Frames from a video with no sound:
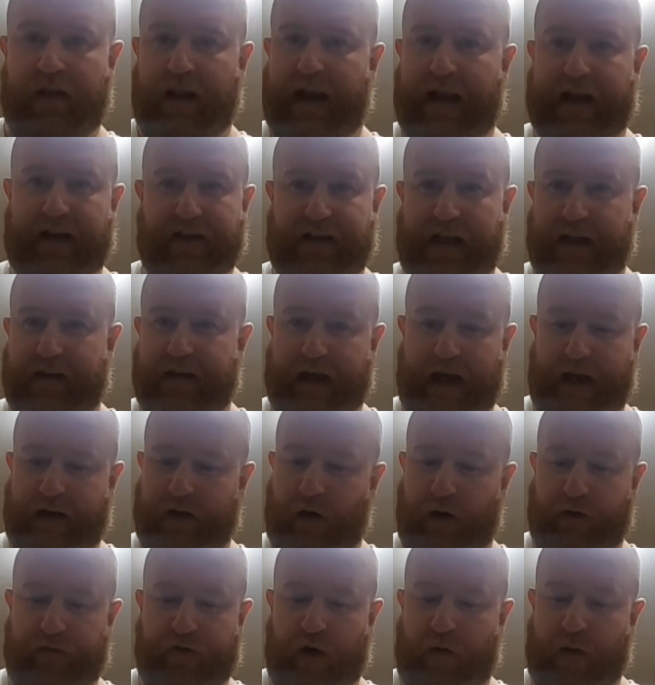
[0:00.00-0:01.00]
Like I said, I
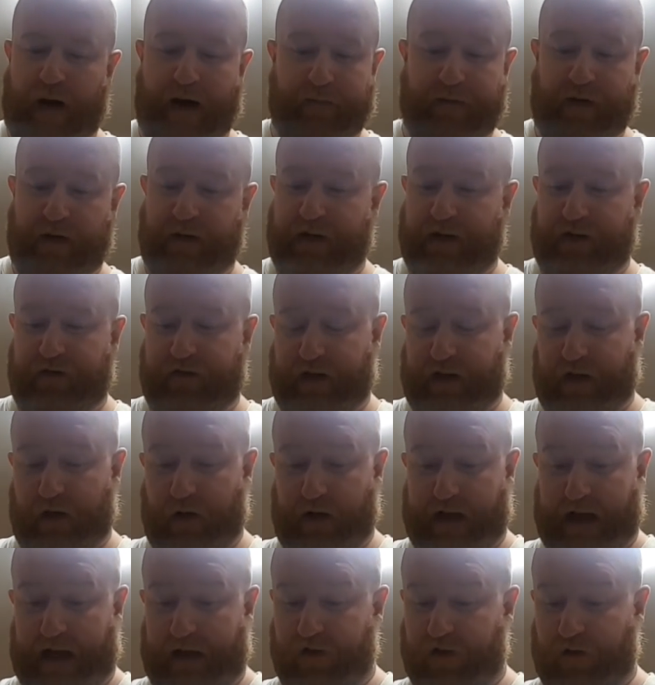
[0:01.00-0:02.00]
don't even know why I'm doing this
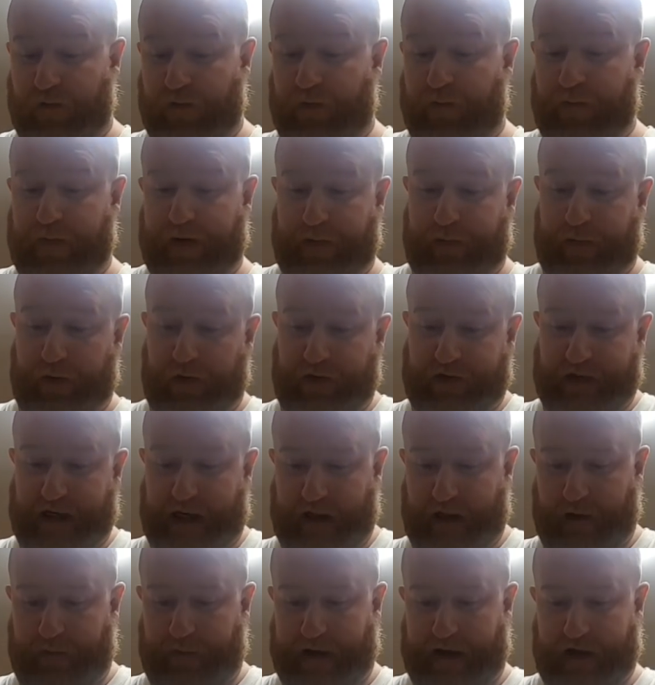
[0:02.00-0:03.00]
video, guys. Some old people
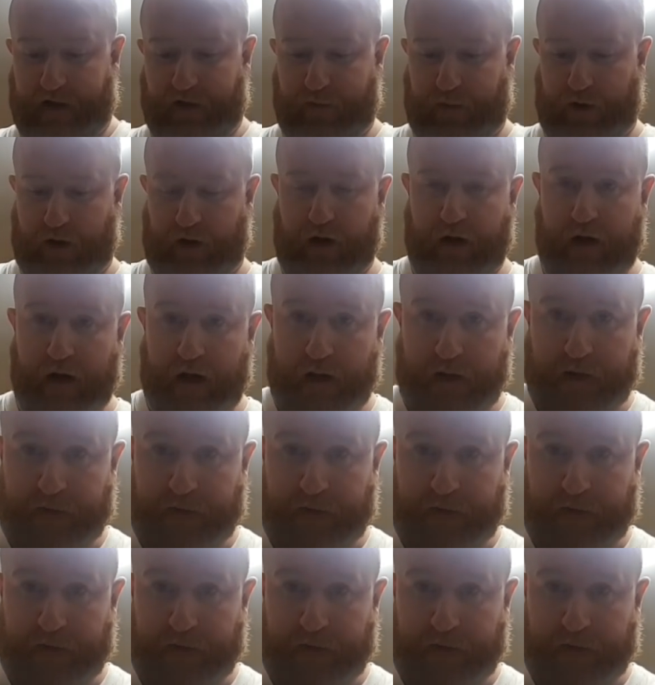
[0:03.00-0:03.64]
take the piss, but